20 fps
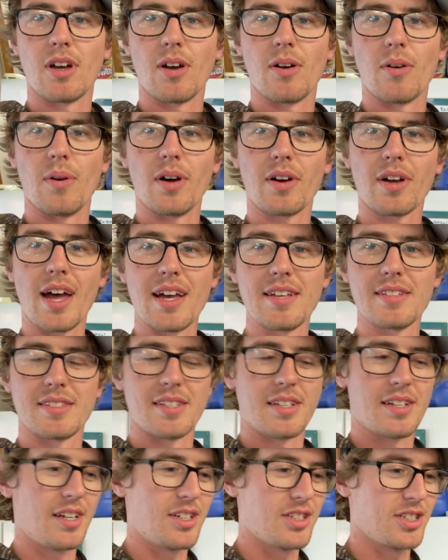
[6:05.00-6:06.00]
Well guys,
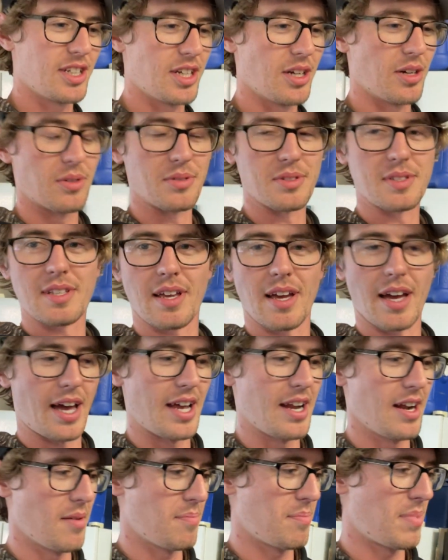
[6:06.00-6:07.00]
here she goes. I
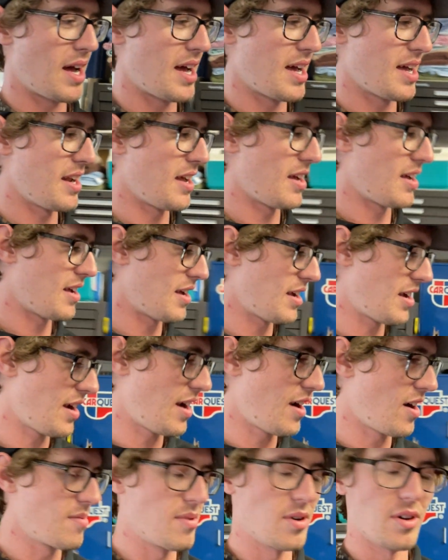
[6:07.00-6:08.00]
ended up buying an
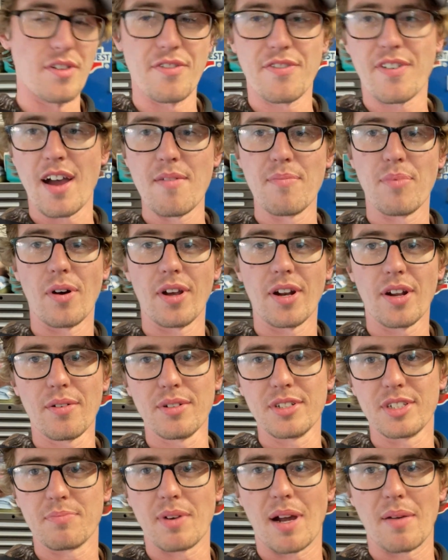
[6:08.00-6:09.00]
aeromotive 5.0,
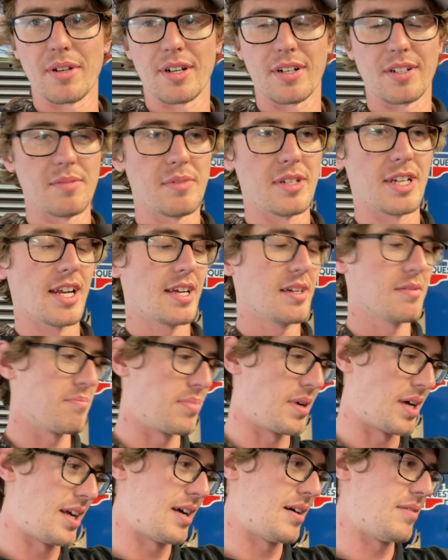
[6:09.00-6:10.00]
which you probably heard in the beginning,
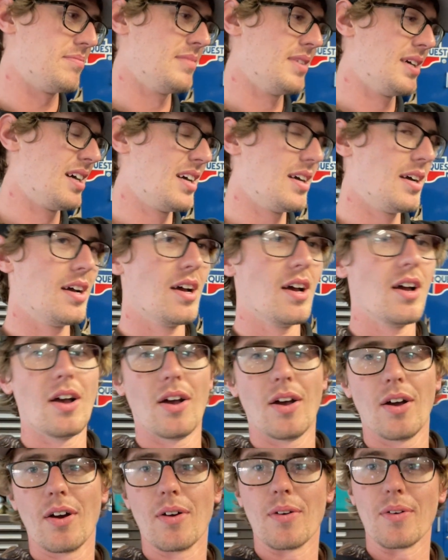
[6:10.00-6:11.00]
but
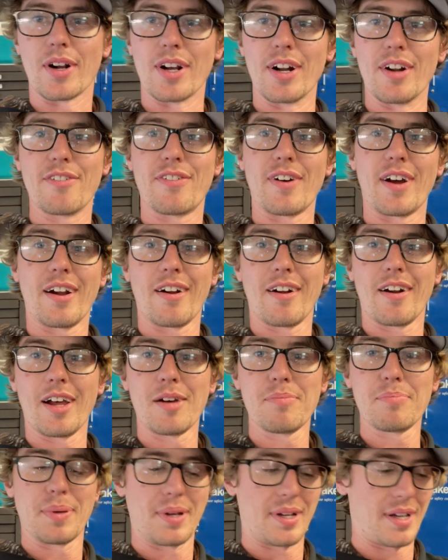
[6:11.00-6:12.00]
we're gonna fire it
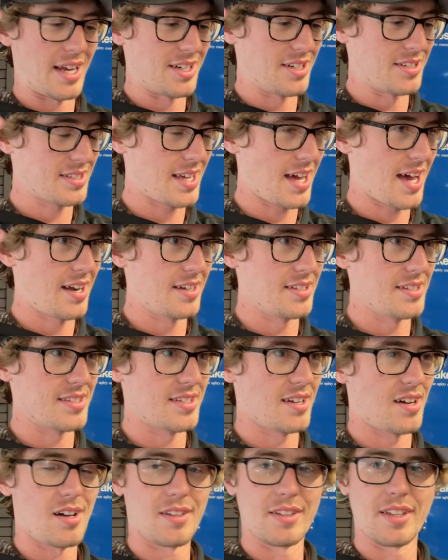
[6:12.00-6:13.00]
up. I just got it
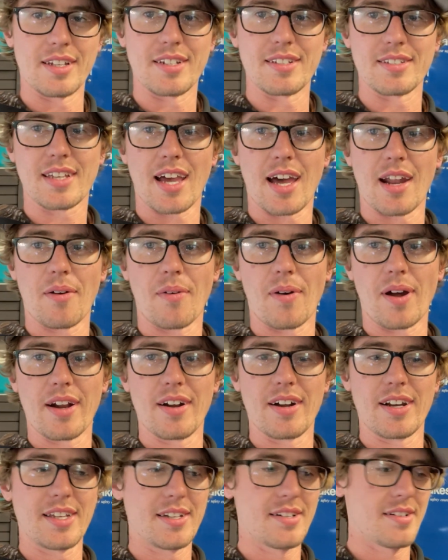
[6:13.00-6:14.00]
installed, I just got it
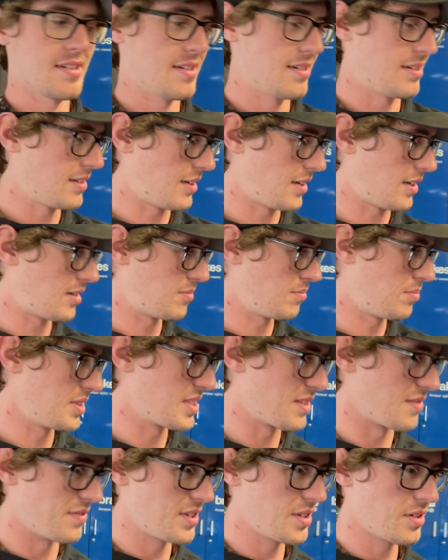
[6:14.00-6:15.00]
wired in, put
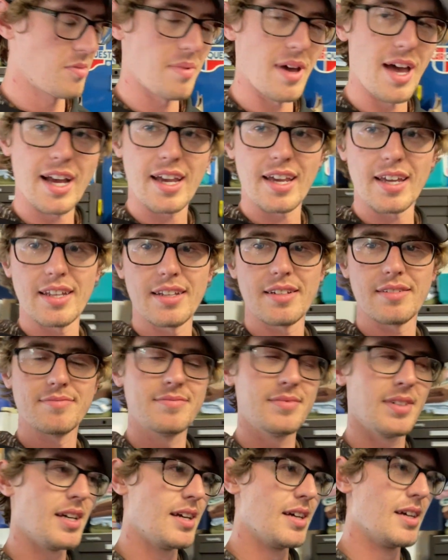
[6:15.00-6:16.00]
some fuel back in it.
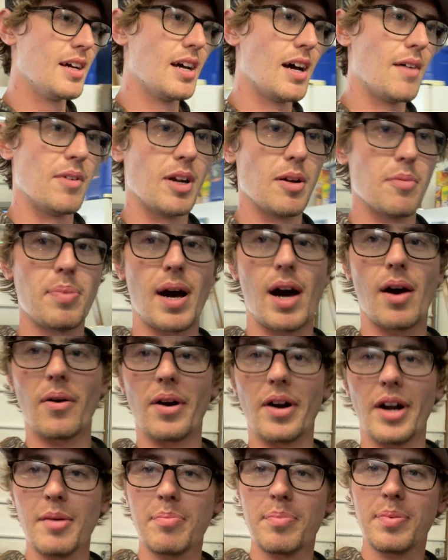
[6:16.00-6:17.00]
I'm gonna
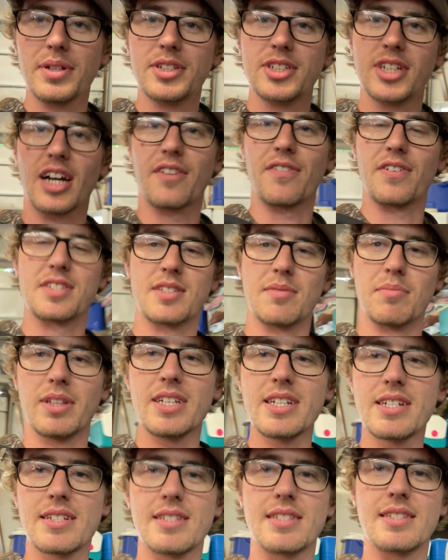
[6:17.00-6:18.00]
power it up, check for some
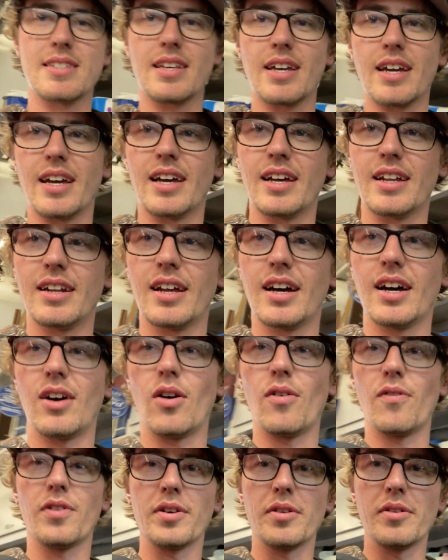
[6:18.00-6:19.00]
leaks, and
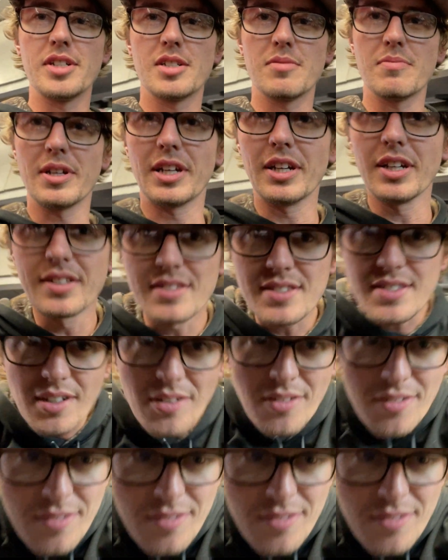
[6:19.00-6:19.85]
hopefully we should be good. So